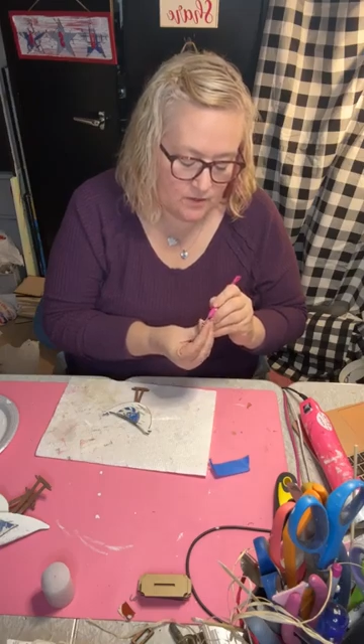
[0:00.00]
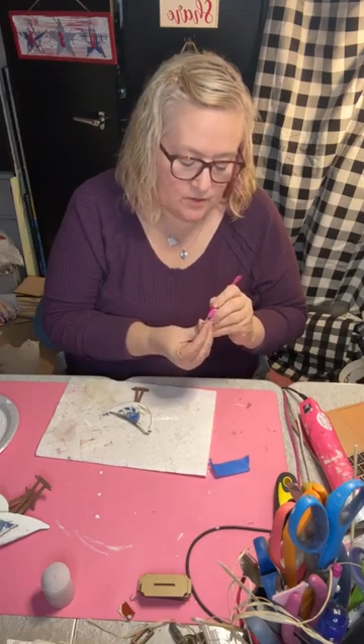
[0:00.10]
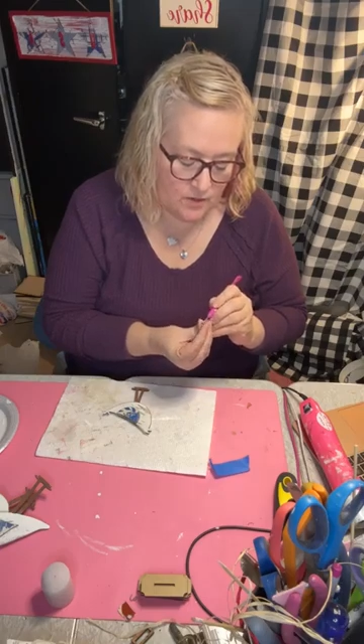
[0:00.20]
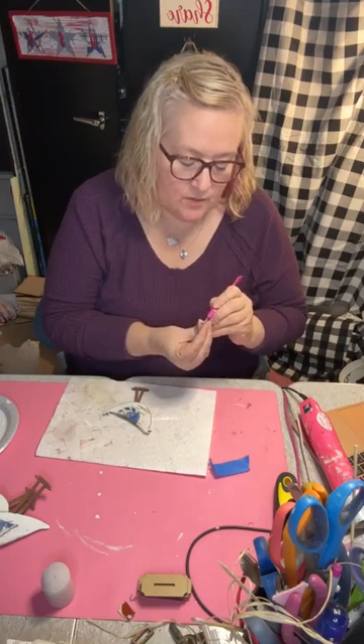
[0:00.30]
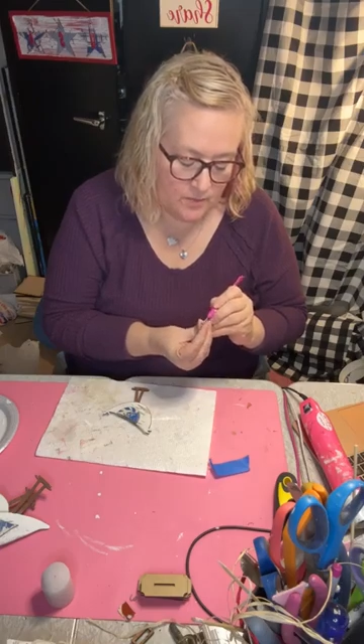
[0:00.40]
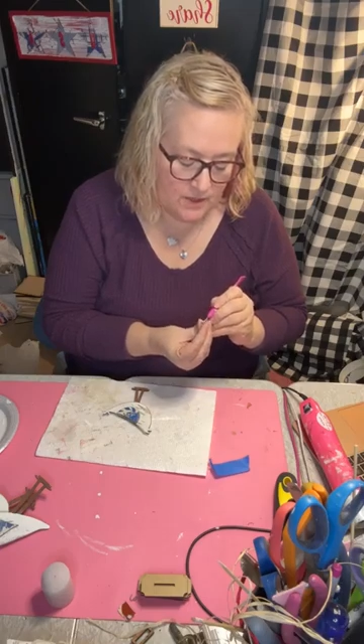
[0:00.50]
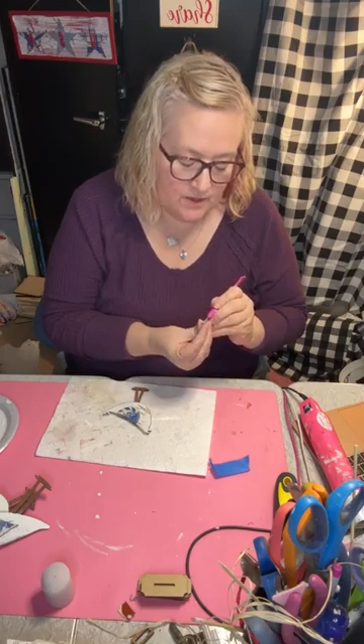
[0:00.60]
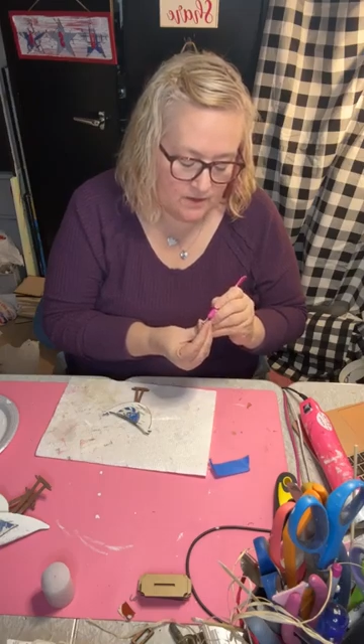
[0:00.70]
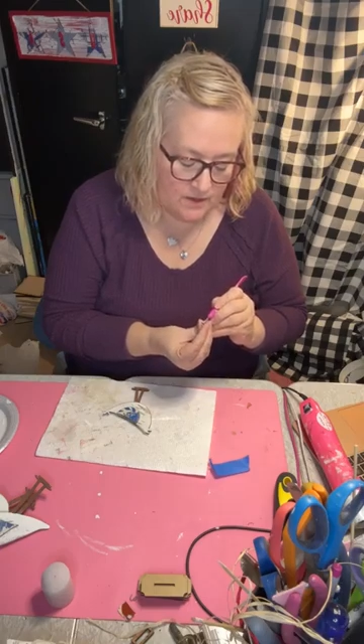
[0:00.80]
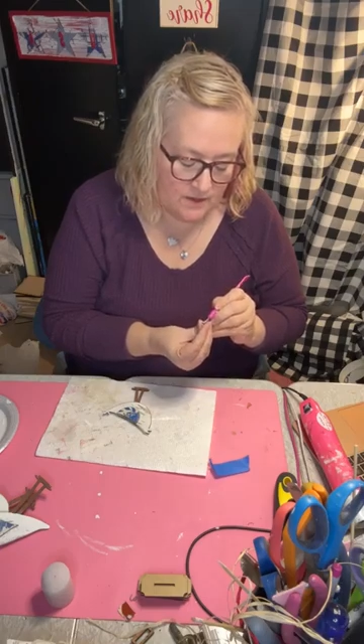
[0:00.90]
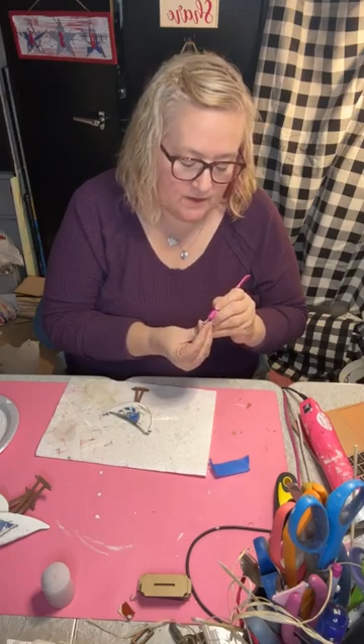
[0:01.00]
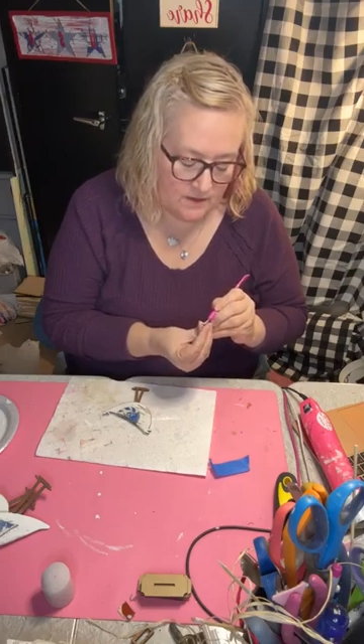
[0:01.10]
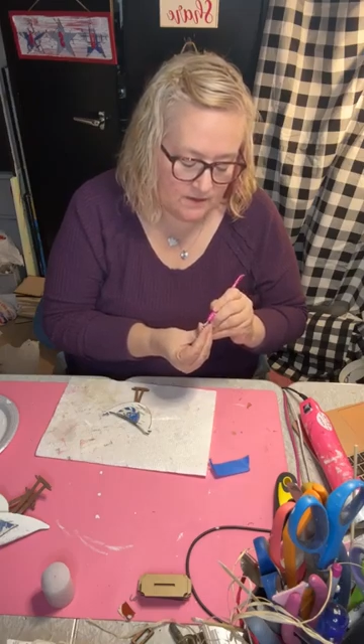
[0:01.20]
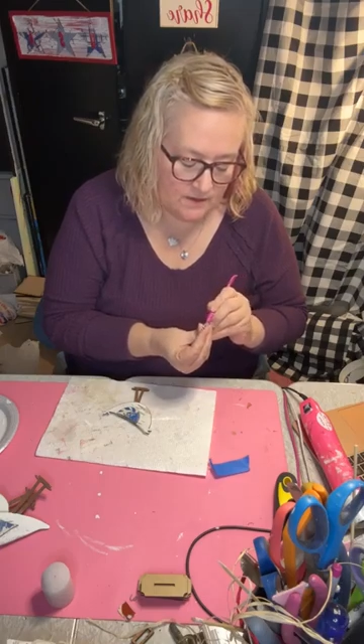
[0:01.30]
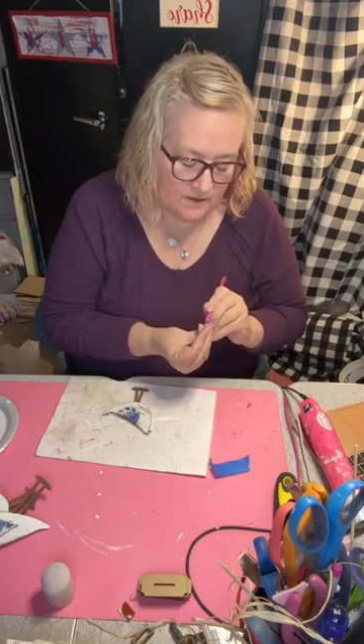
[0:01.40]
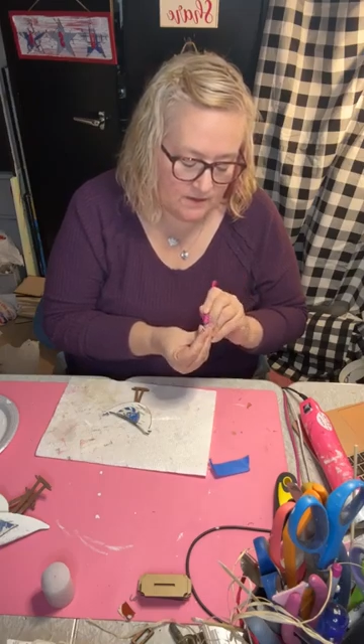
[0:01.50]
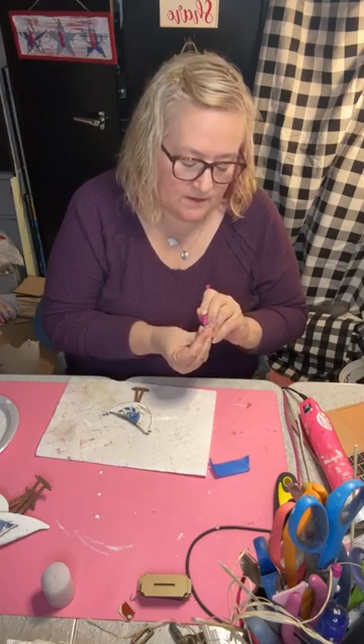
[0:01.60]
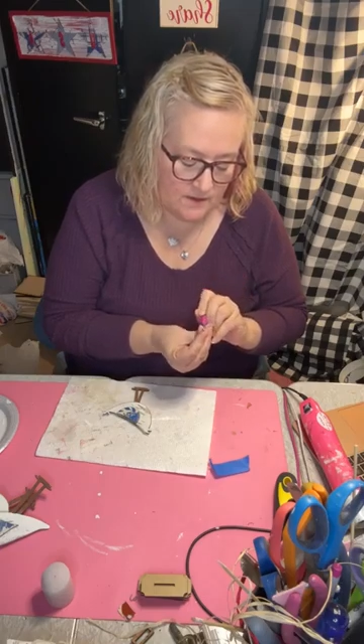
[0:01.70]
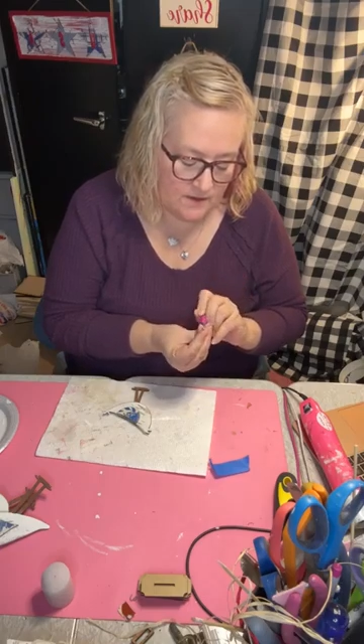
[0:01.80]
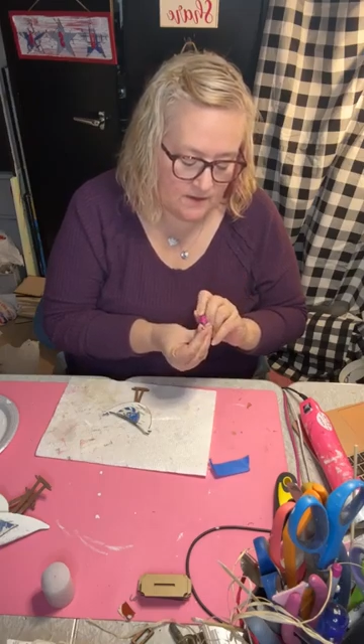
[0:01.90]
as you go to peel the
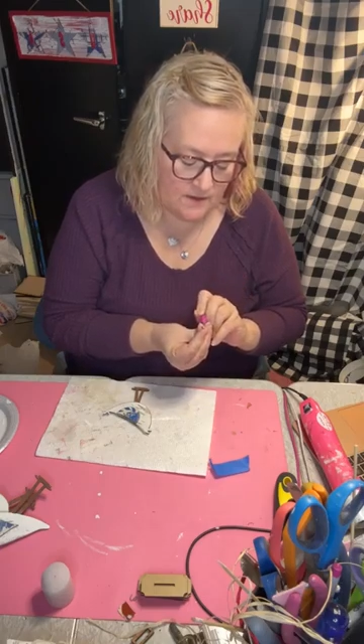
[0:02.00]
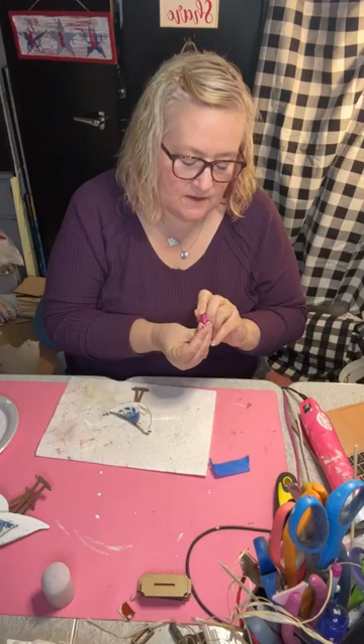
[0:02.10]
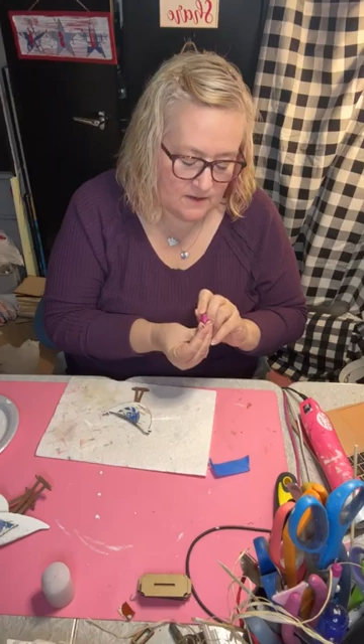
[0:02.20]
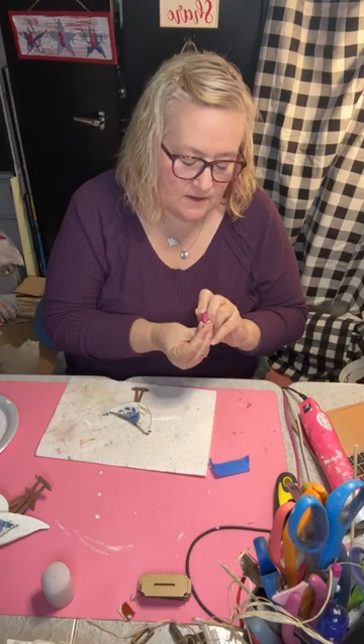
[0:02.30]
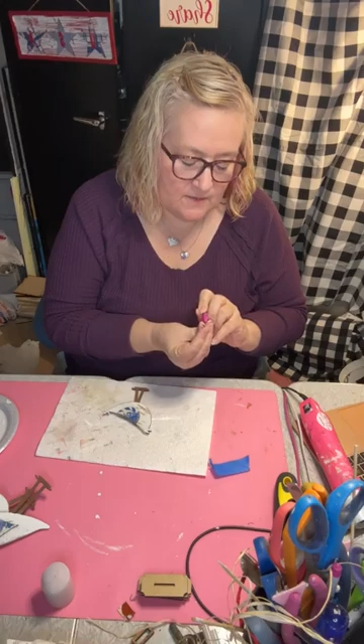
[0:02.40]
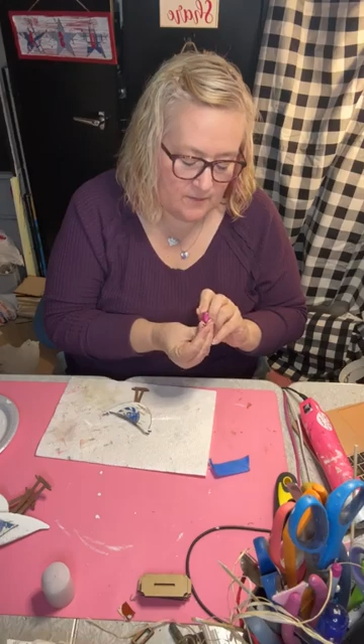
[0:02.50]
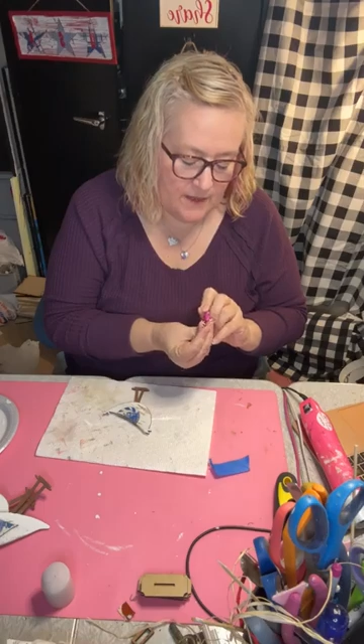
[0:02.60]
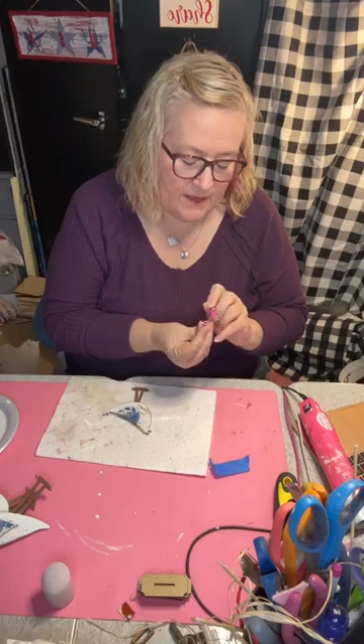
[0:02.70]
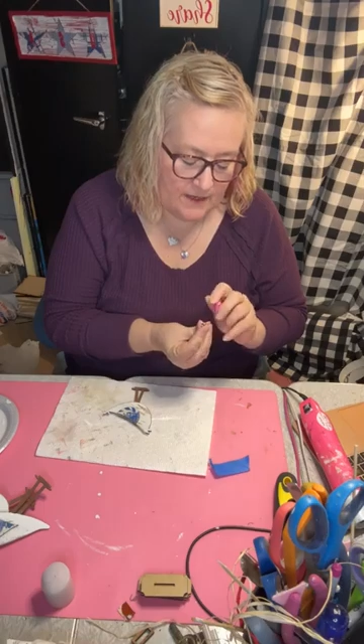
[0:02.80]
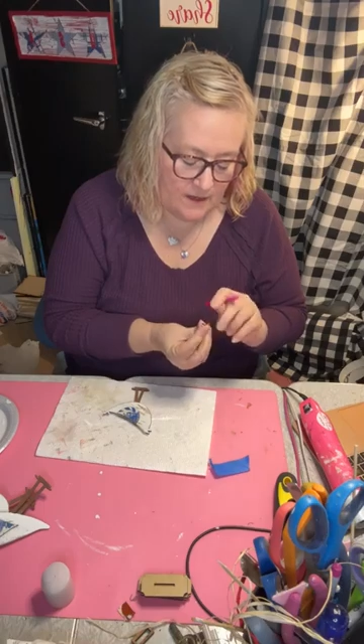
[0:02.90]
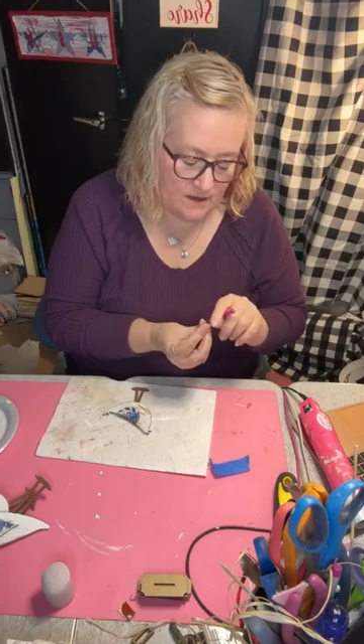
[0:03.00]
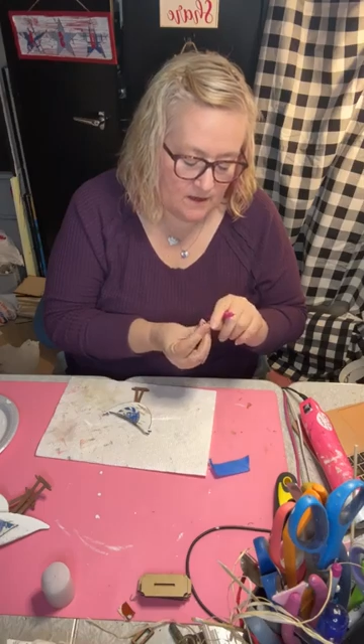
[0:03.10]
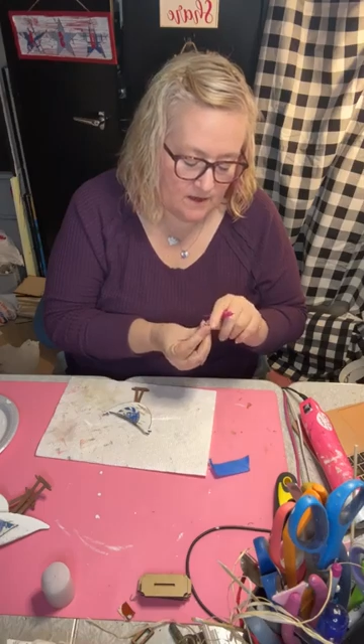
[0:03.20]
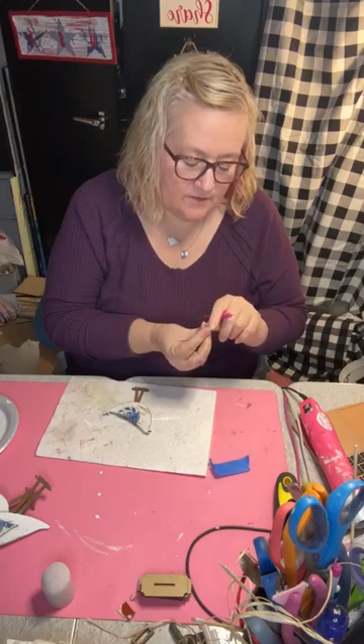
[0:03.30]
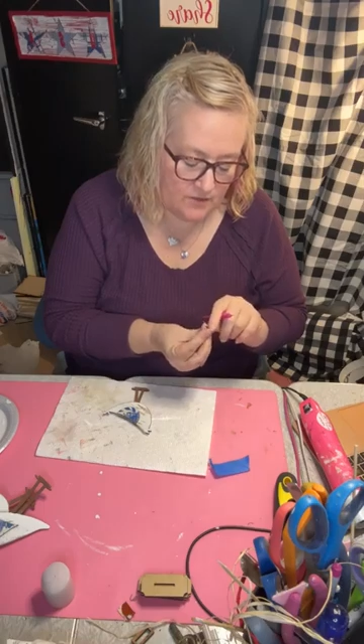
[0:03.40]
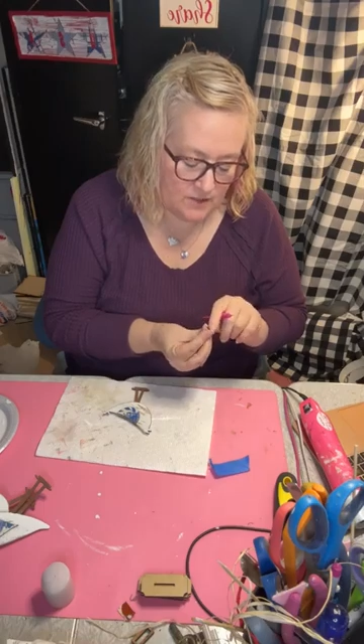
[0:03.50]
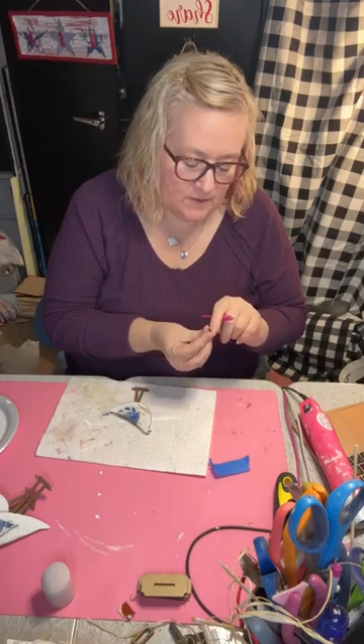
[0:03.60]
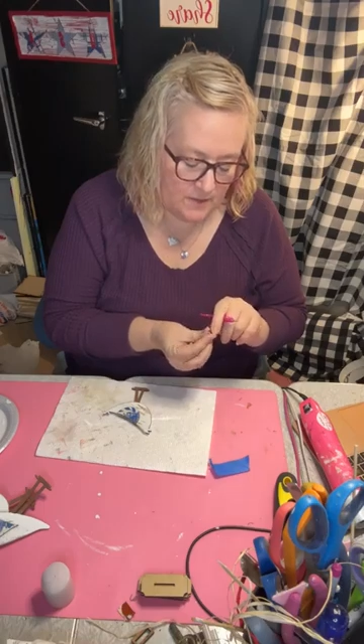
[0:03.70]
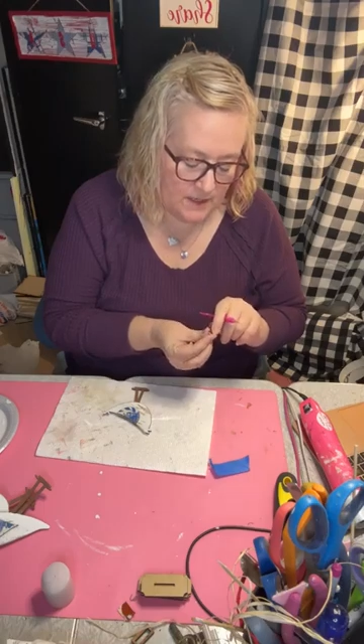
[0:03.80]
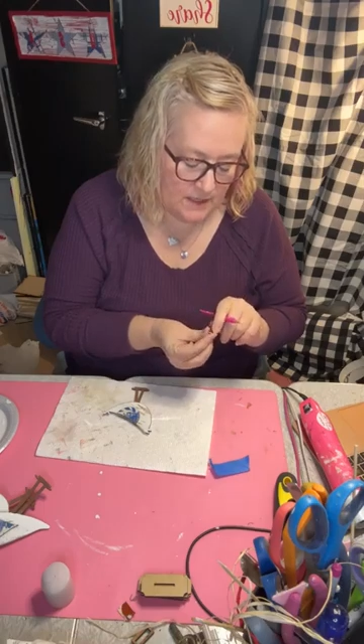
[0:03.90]
backing off,
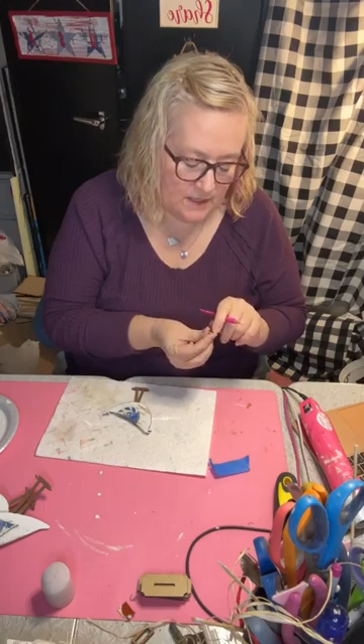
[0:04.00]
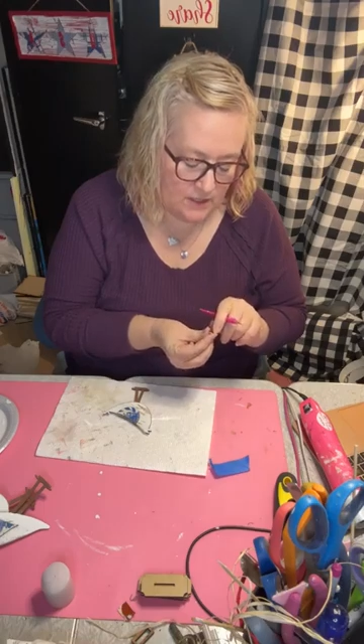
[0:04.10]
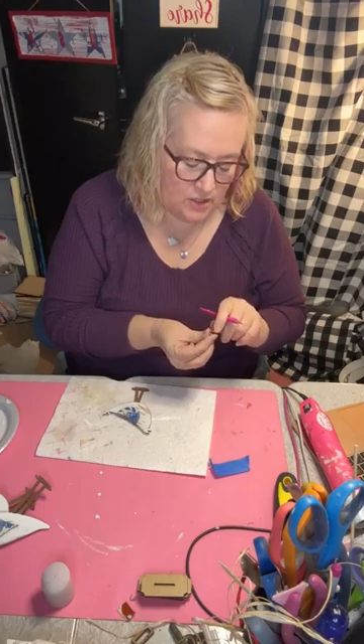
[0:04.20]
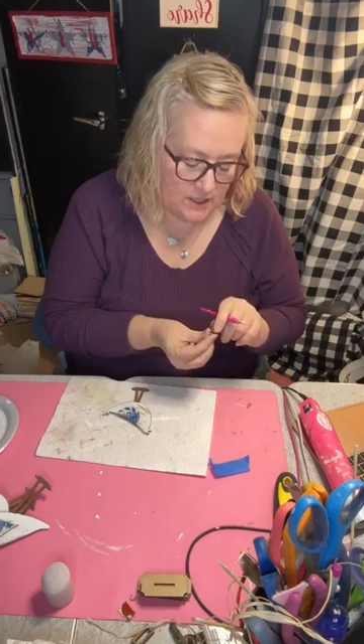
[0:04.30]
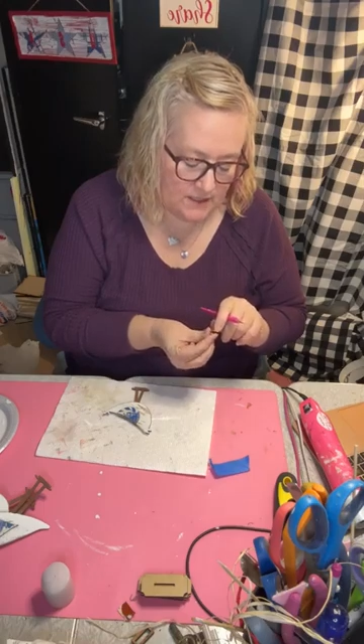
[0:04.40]
just be a little